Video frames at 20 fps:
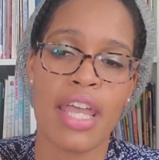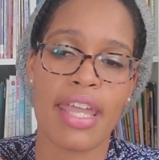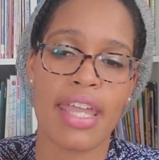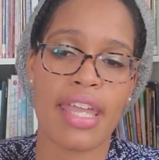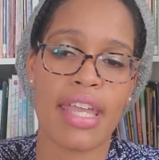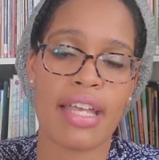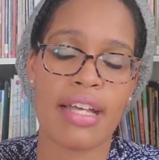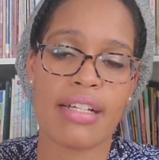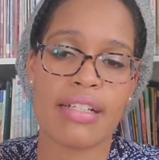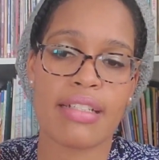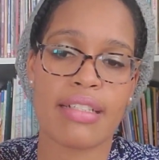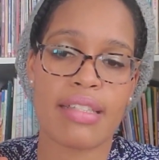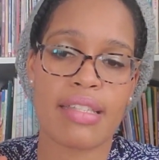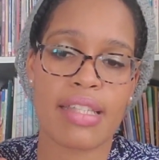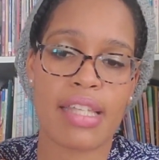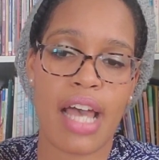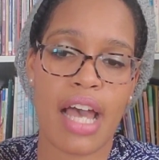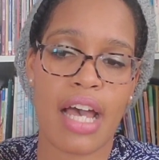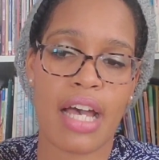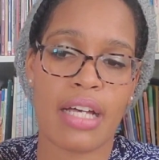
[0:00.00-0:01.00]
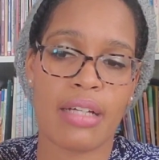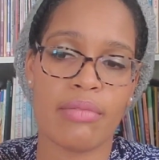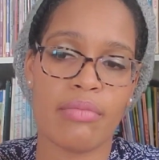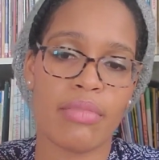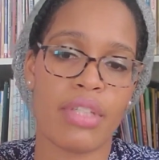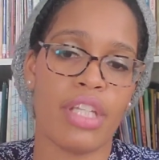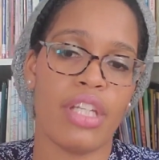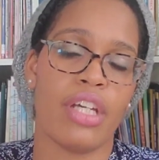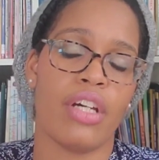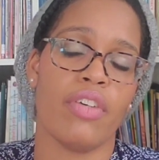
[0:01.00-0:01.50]
And, um,
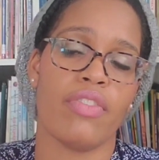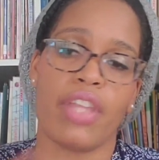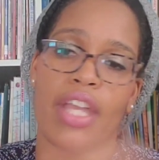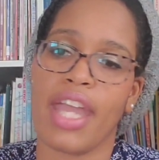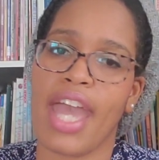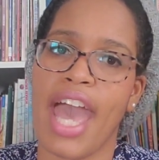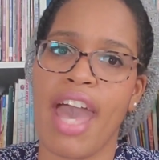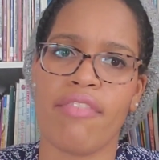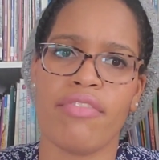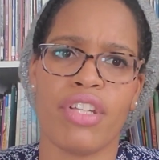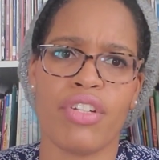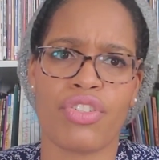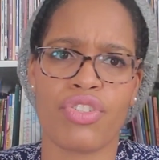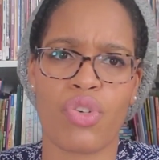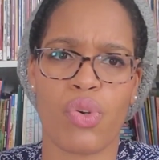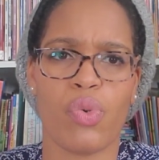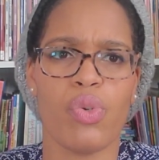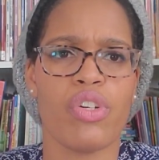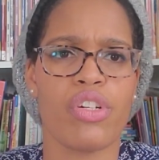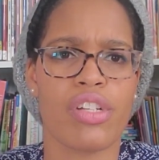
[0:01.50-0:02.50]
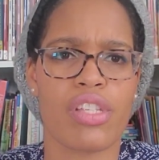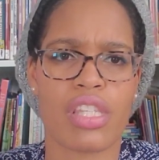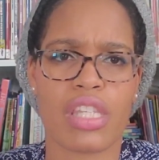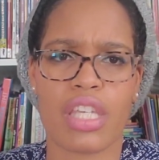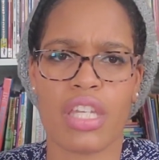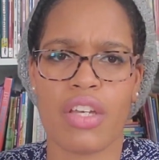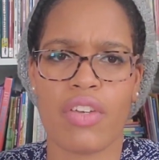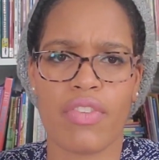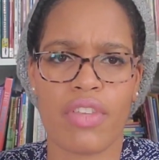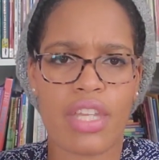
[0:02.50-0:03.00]
you know, they have their chores.
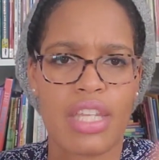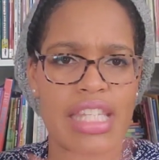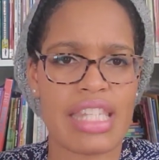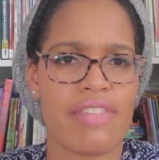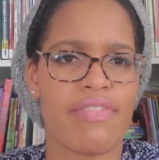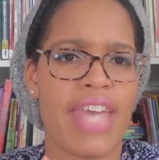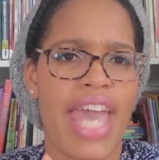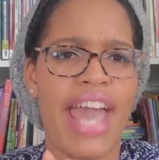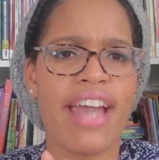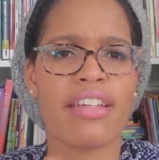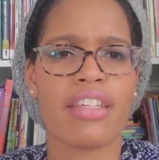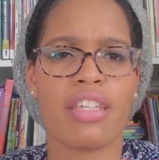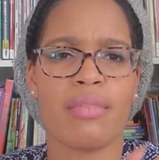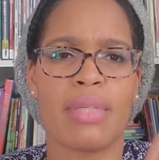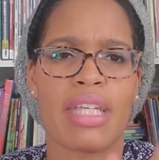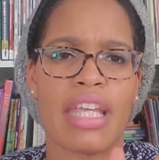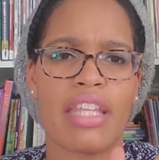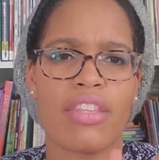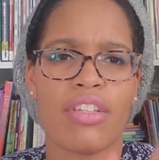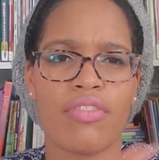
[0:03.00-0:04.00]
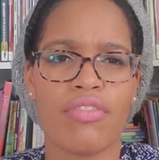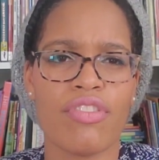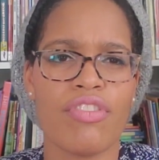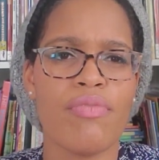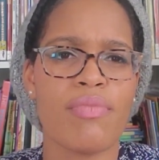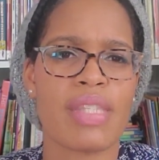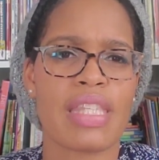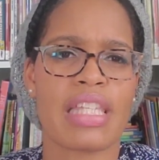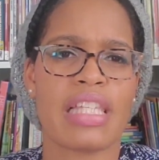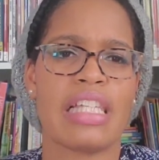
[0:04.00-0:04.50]
You know, they need to vacuum and get their
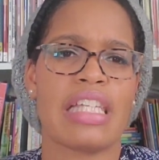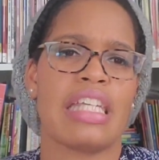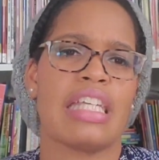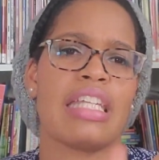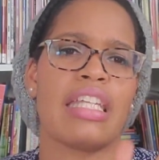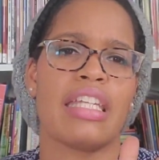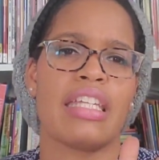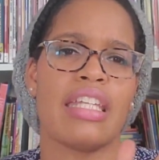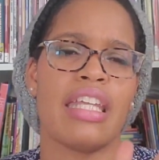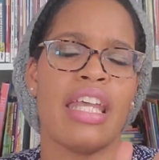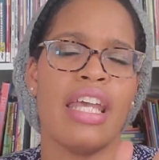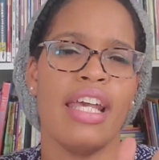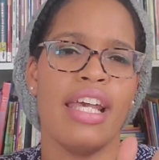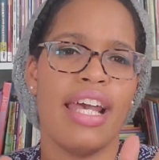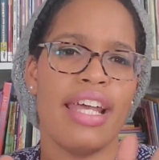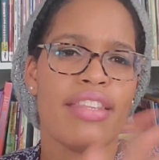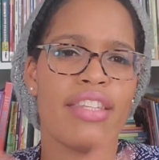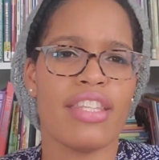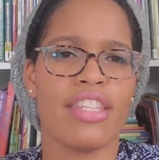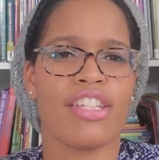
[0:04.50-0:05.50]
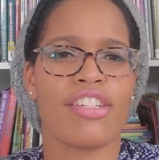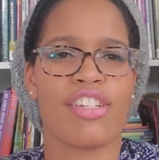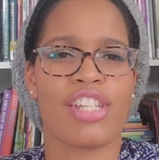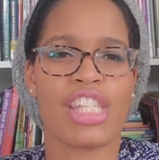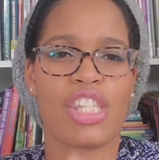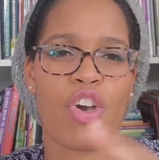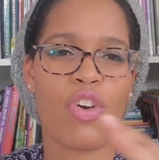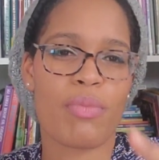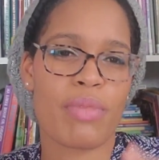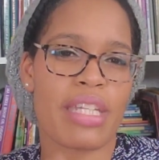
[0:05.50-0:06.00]
rooms clean. And, and then there's
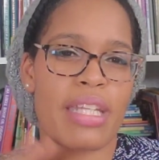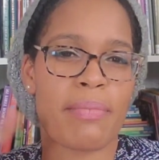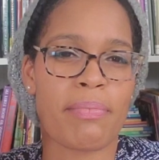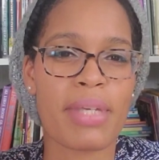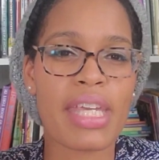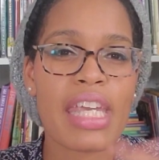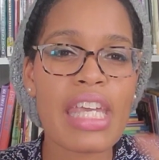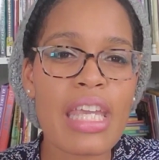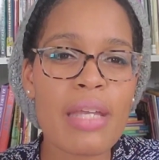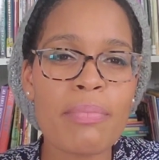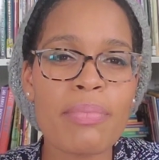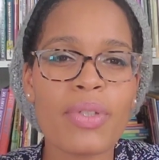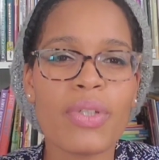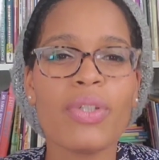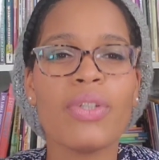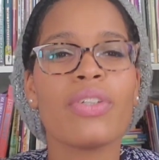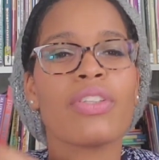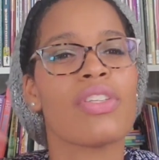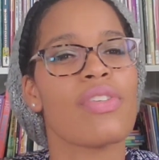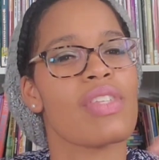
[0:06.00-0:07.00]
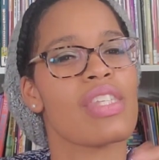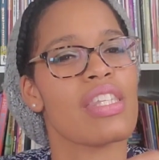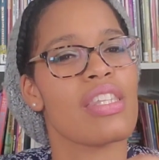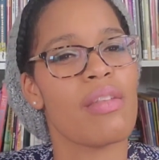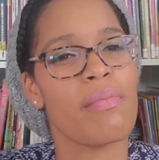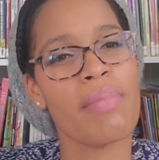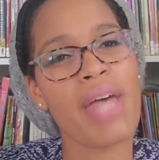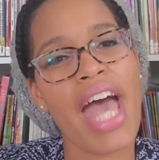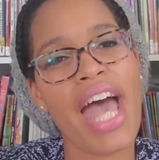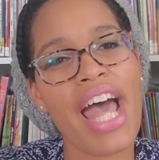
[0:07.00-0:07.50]
so many people using
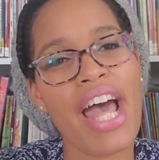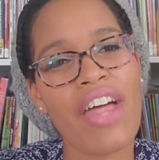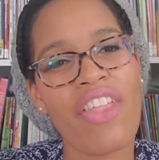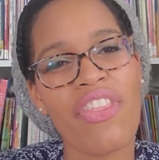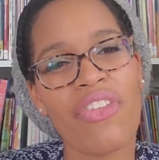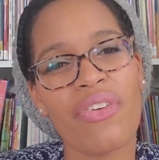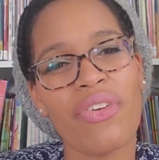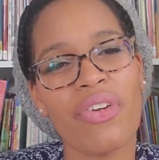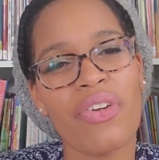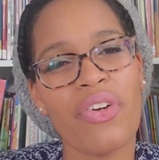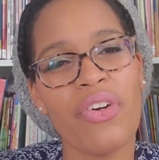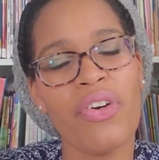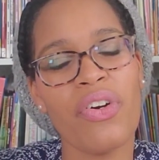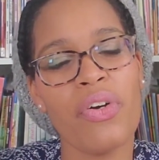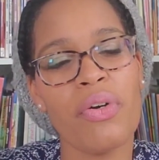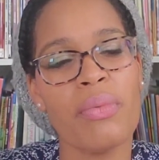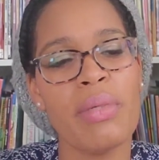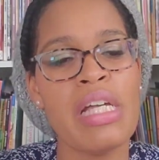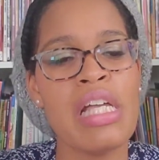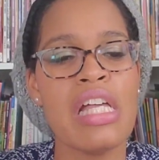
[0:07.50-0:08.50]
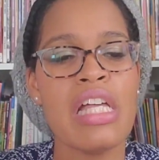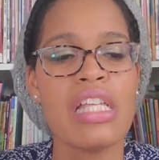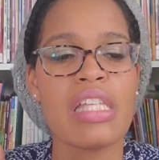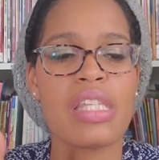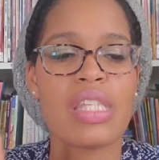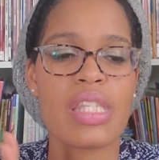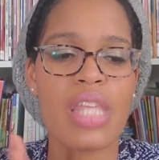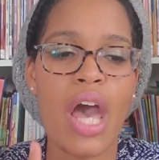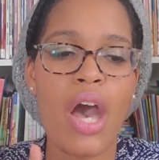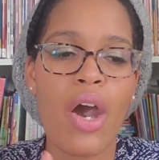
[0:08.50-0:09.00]
the bathroom.
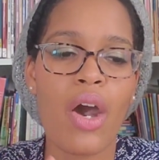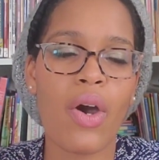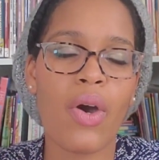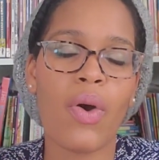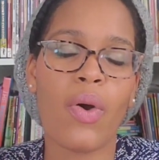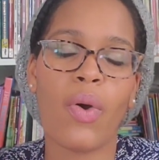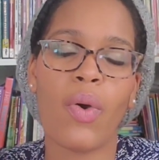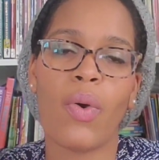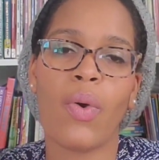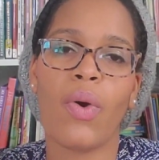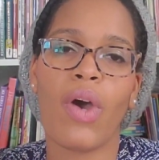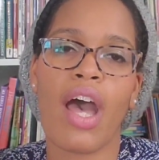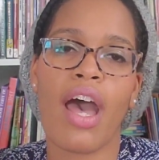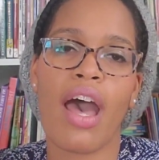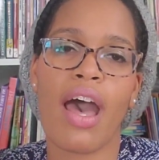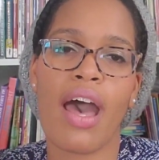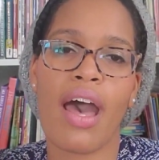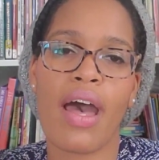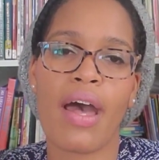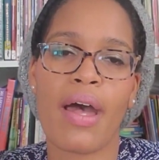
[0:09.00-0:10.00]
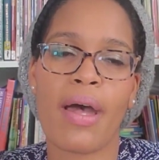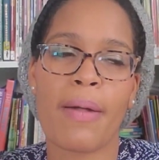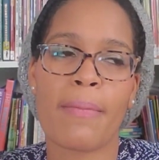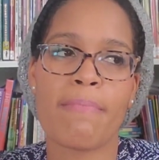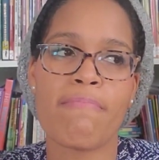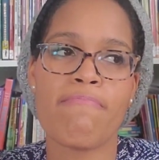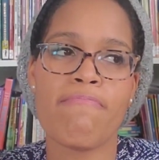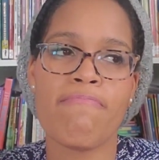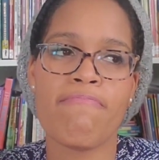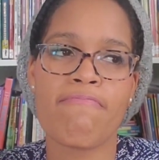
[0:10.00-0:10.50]
So,
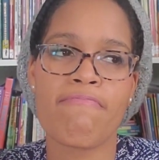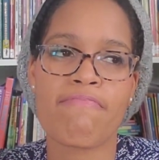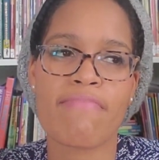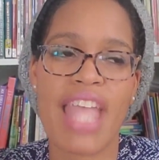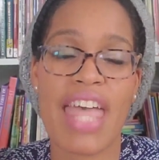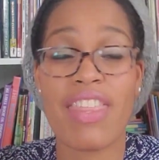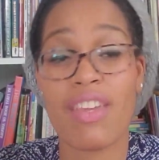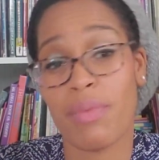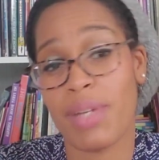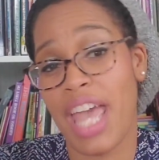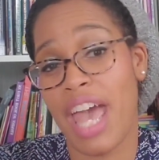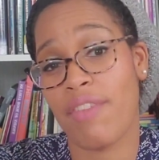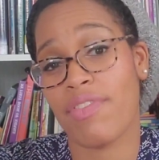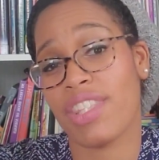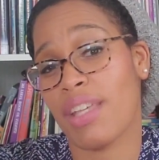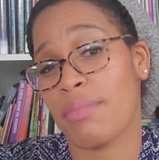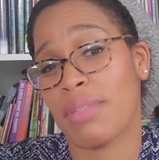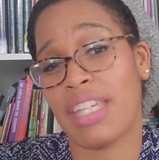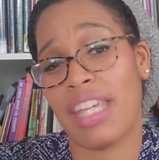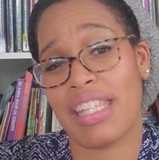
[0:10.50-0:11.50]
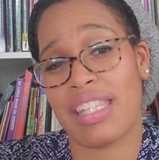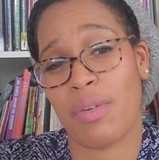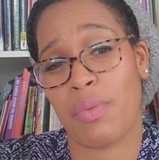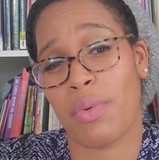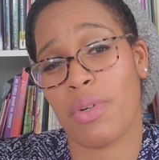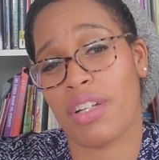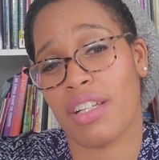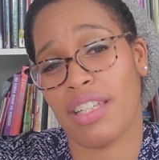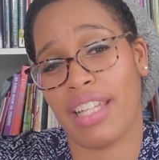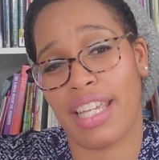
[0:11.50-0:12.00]
um... and then we have some kids that
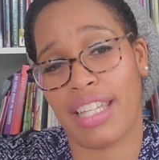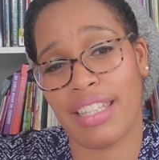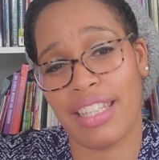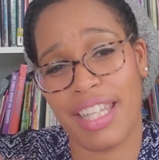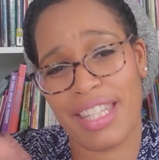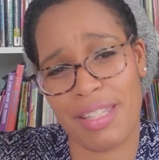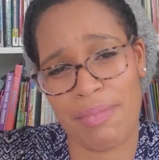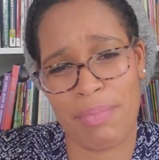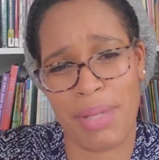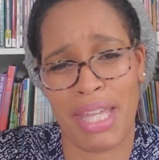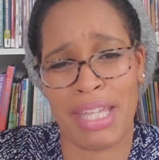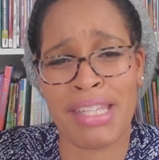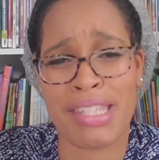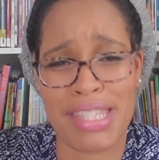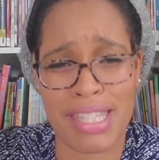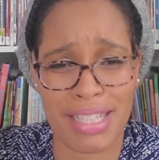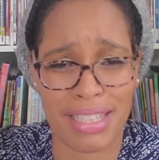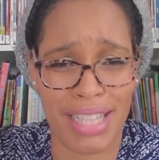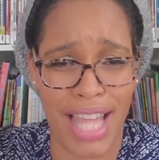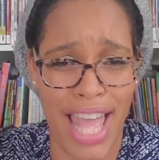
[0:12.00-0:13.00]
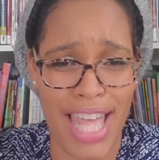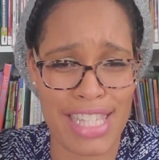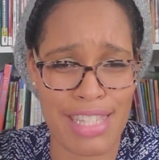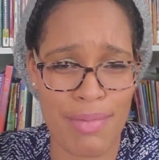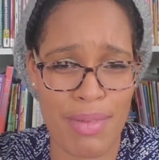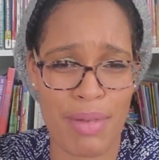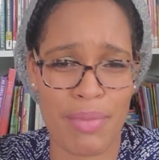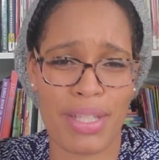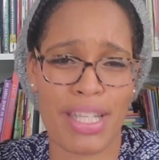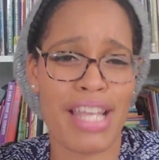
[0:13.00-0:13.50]
want to like lay in the bed to the last
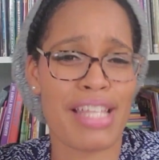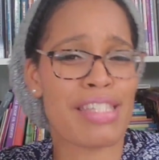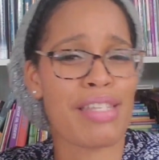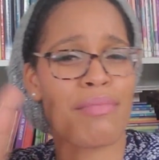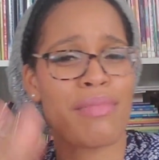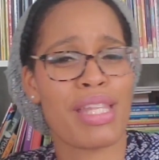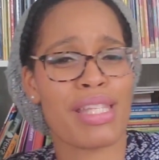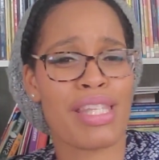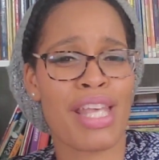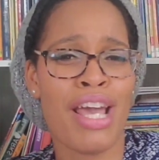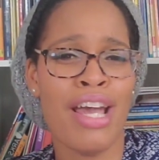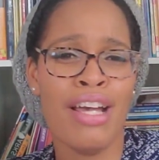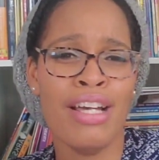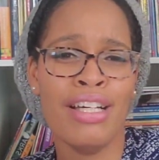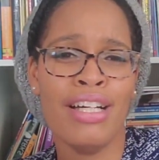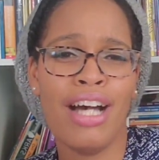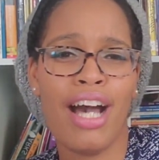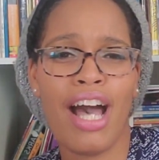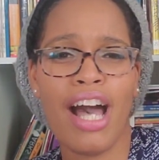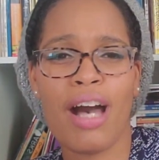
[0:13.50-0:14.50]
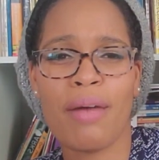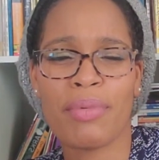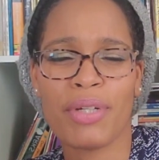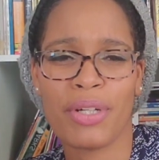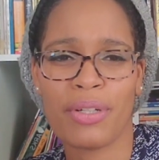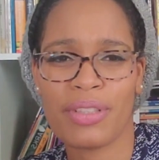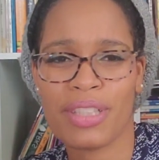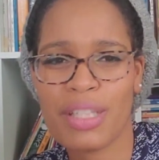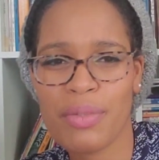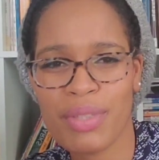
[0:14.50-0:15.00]
minute. We got some that's up
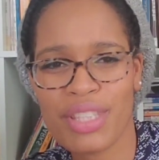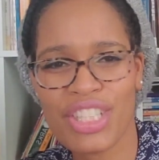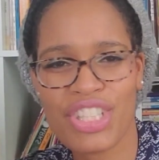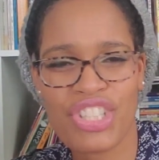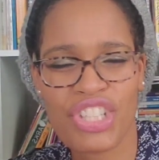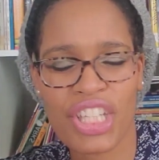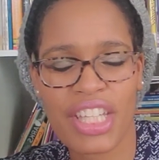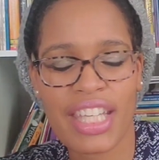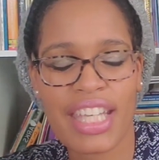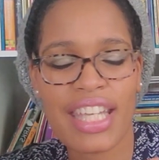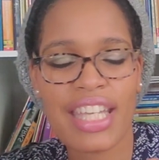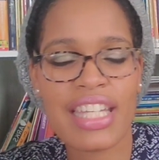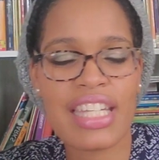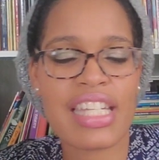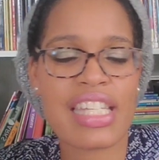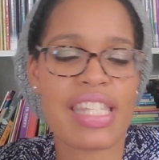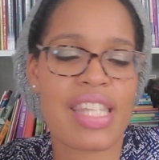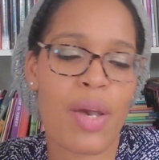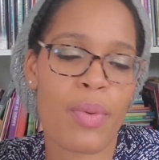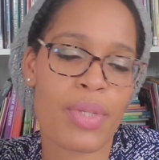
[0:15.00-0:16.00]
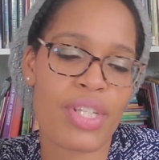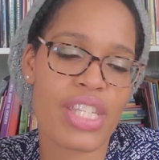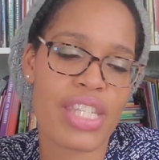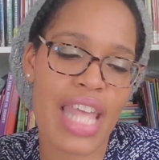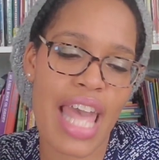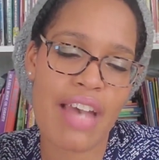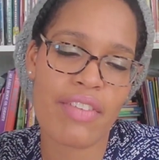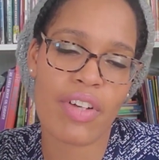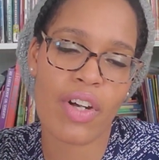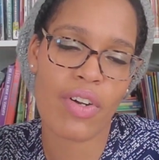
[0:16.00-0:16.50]
early with the chicken. So we just
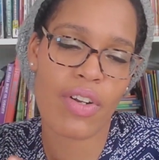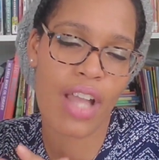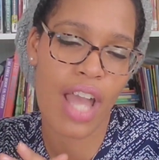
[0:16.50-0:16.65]
have all